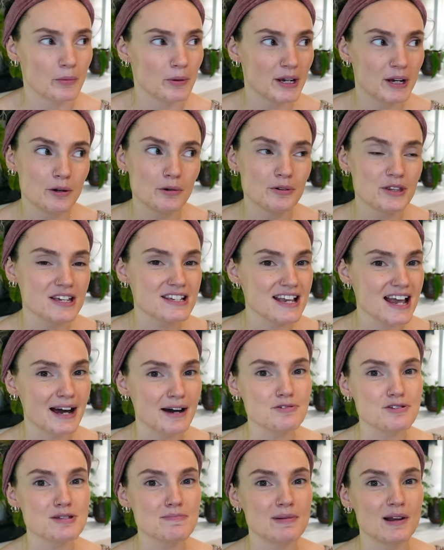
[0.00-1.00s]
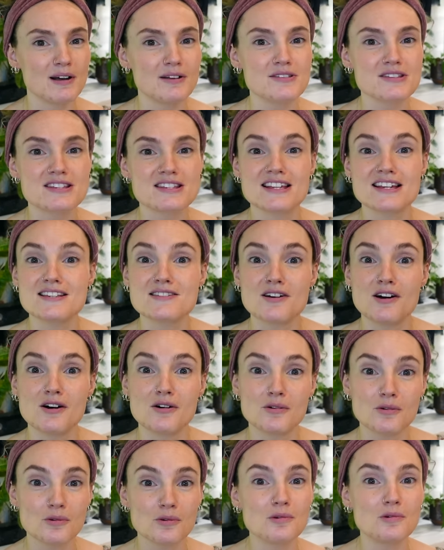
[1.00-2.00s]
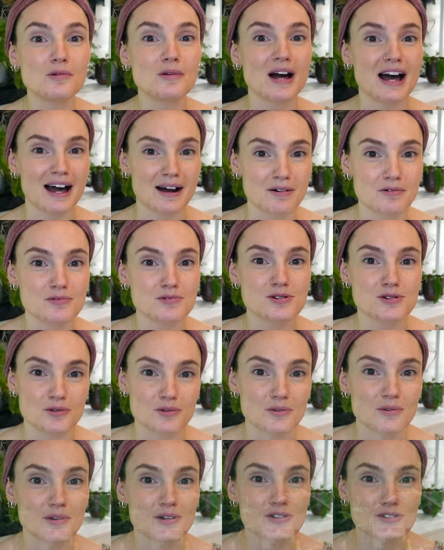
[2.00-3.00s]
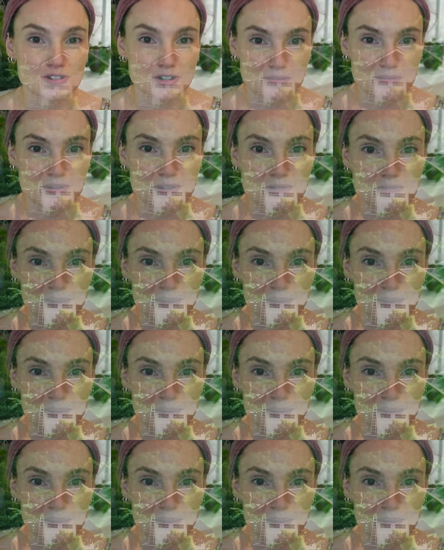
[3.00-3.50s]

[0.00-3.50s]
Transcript: We call these house plants. These are all outdoor tropical